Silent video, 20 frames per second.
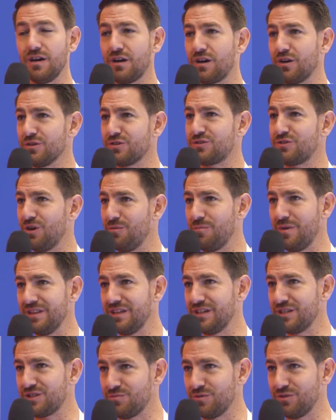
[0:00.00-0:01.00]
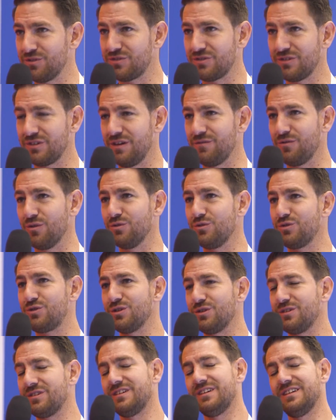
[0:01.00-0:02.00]
cluster management
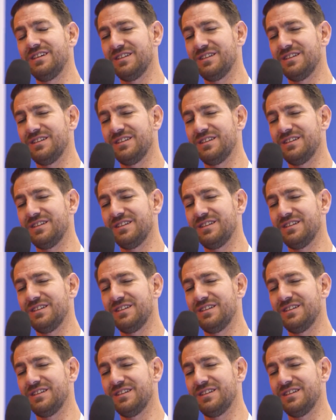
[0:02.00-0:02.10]
evolution.